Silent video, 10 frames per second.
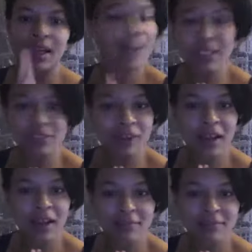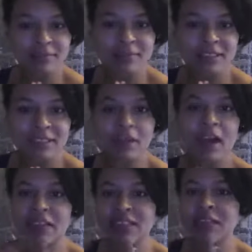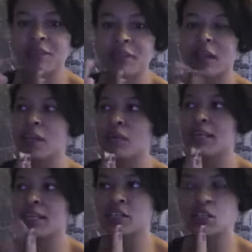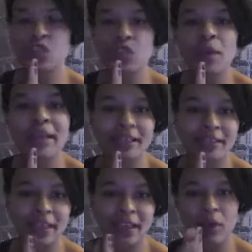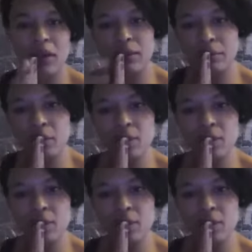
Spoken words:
And that's fine. That's fine. Yeah. There's nothing, I don't need to do anything. When I move